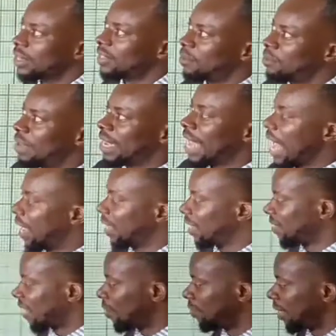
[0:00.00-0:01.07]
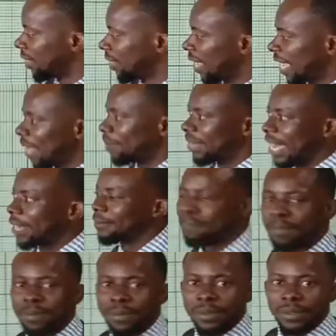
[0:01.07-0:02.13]
It's a make R the subject. I am done.
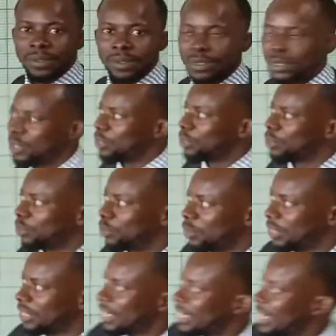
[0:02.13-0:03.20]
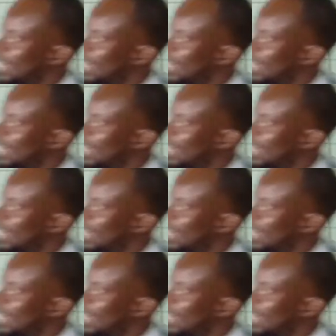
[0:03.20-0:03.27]
Good.